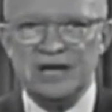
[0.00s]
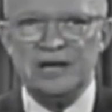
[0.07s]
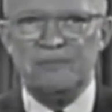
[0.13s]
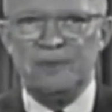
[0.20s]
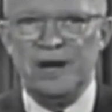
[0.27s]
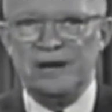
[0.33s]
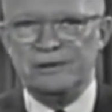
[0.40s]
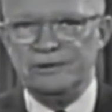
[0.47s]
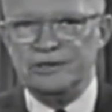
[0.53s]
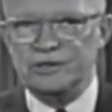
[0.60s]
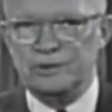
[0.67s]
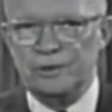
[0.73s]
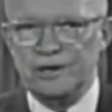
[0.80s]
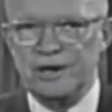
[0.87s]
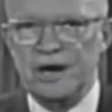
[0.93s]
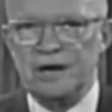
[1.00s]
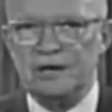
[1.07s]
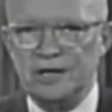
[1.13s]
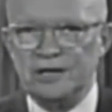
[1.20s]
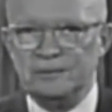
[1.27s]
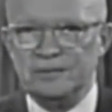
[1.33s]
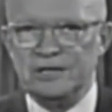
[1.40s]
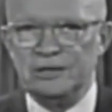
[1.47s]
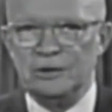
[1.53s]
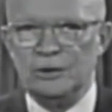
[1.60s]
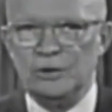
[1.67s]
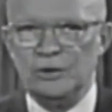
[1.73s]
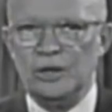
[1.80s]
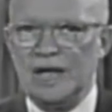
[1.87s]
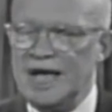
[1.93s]
Steady progress toward our
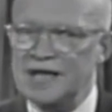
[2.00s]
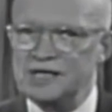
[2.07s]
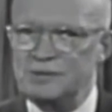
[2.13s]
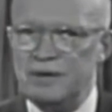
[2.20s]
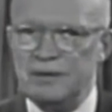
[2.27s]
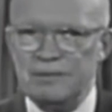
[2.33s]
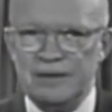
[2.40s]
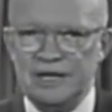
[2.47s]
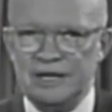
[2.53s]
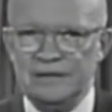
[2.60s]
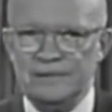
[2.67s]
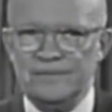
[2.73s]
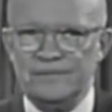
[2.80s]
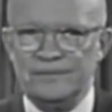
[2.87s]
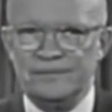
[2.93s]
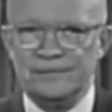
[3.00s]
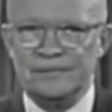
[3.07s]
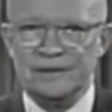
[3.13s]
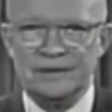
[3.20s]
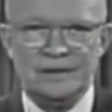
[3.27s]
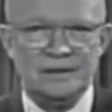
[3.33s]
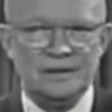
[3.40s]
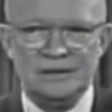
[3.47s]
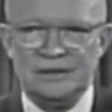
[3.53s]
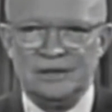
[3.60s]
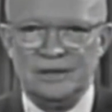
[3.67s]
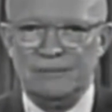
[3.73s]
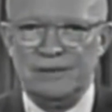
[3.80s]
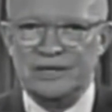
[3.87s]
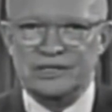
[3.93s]
ultimate goal has been made,
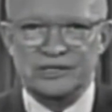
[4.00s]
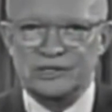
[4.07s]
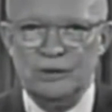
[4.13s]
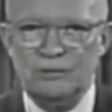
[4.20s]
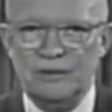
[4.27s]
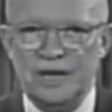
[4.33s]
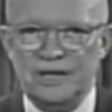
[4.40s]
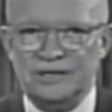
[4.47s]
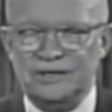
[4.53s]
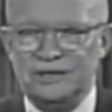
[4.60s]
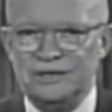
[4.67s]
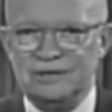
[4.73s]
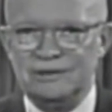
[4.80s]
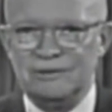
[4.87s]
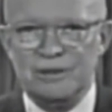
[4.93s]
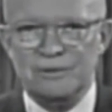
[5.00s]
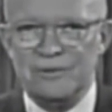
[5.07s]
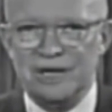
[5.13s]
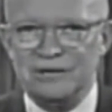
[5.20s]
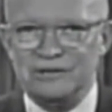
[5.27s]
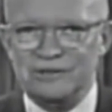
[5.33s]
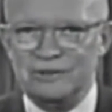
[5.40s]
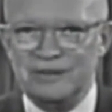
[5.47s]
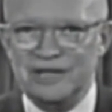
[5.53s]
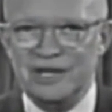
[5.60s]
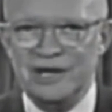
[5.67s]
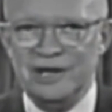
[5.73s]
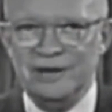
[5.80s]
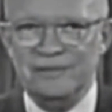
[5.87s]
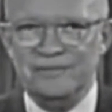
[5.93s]
but so much remains
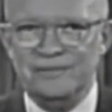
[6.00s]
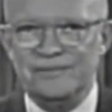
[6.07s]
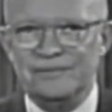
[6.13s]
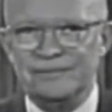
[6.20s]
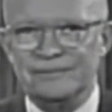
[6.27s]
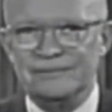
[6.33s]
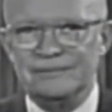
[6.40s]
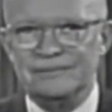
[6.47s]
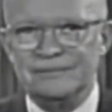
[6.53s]
to be done.